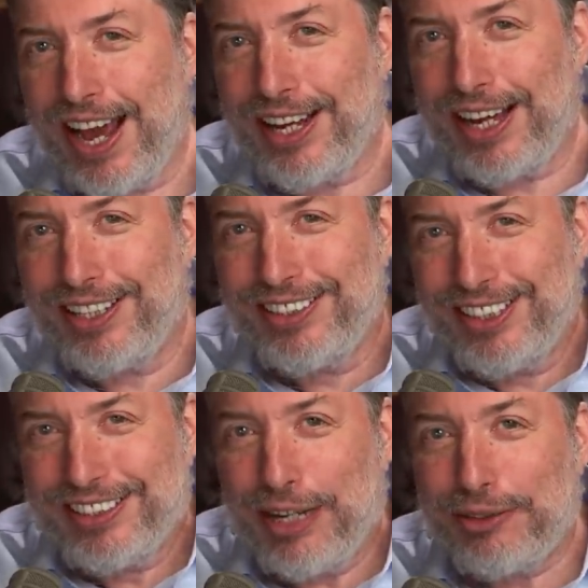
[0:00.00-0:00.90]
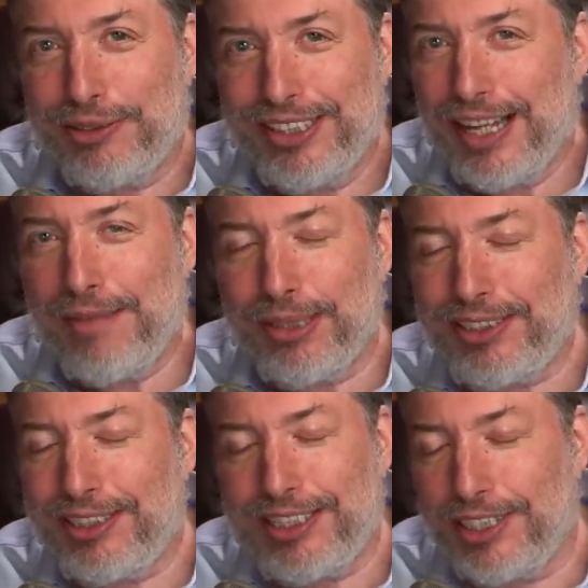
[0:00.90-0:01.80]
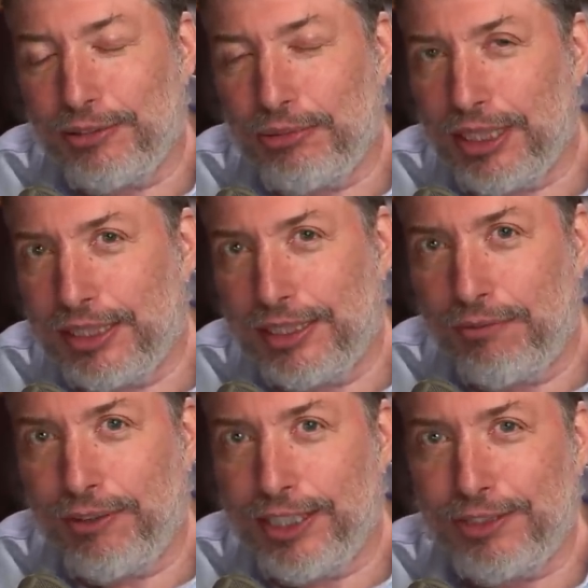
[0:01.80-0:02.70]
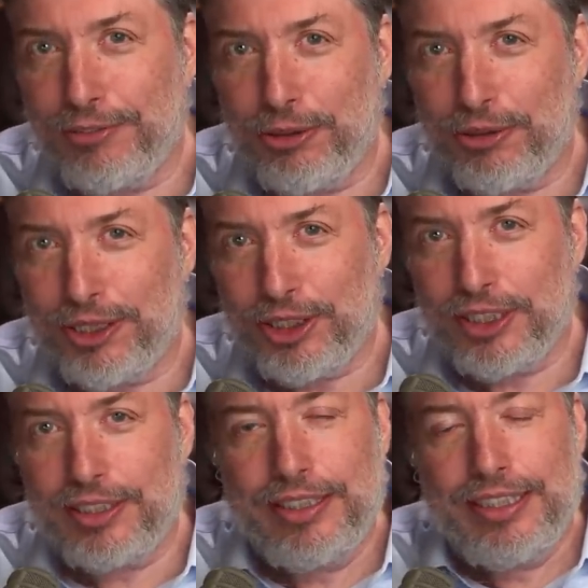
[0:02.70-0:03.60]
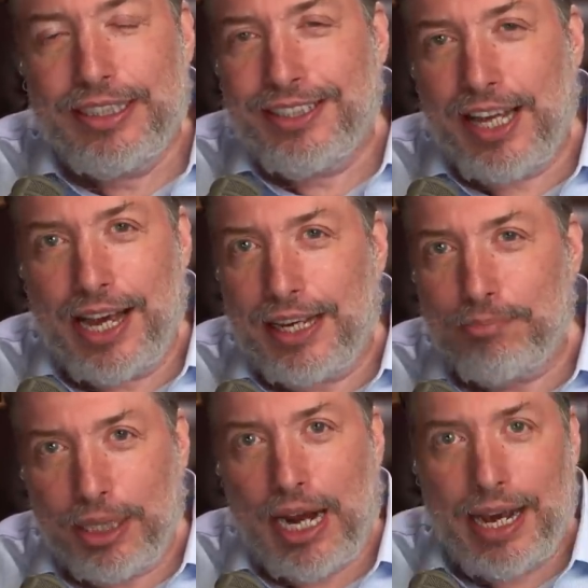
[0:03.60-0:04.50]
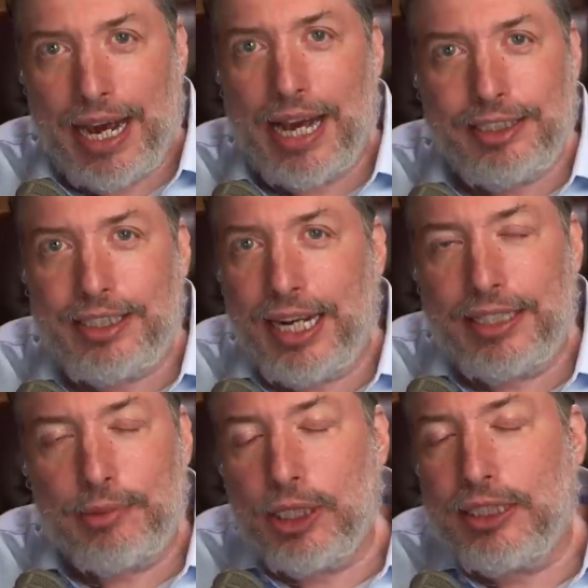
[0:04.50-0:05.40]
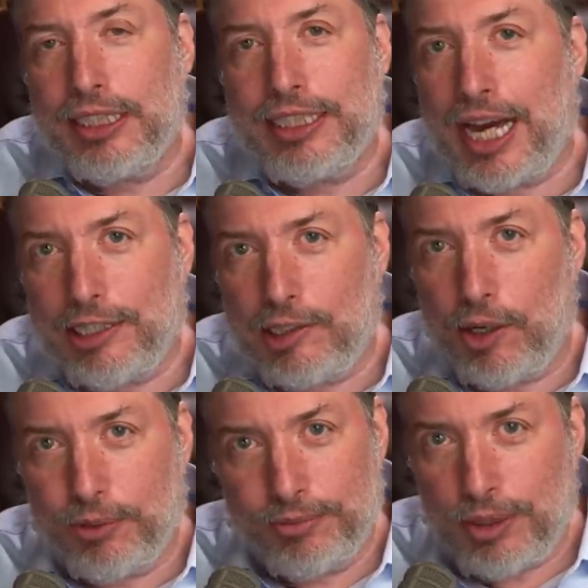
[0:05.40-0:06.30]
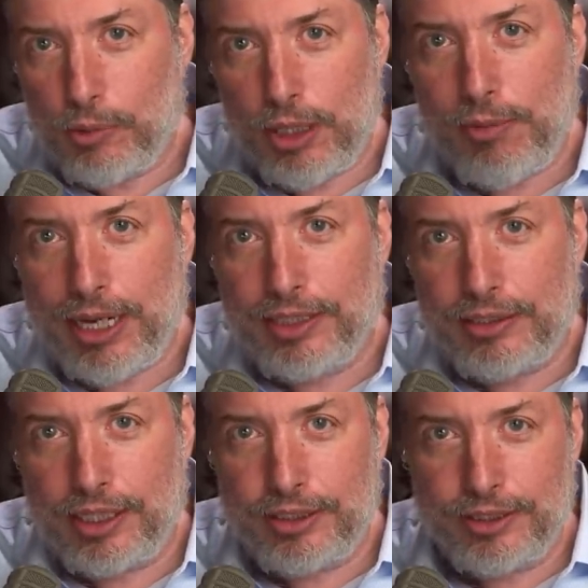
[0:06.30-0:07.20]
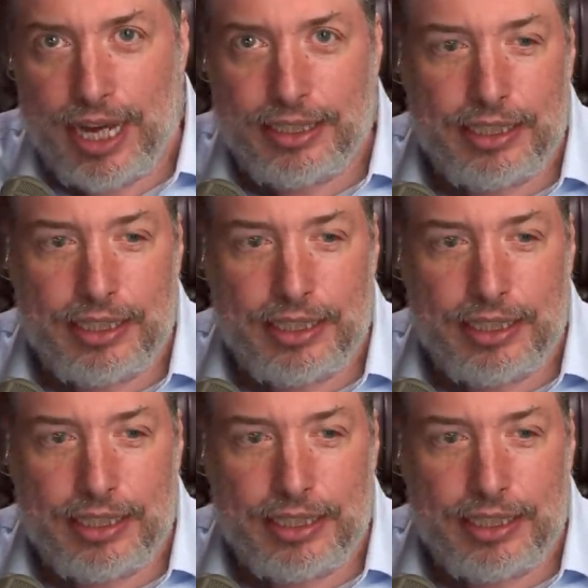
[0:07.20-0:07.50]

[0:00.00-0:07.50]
I, that was that must have sounded really offensive to a Christian, I, but I, I say it because you got to know. What am I going to tell you? I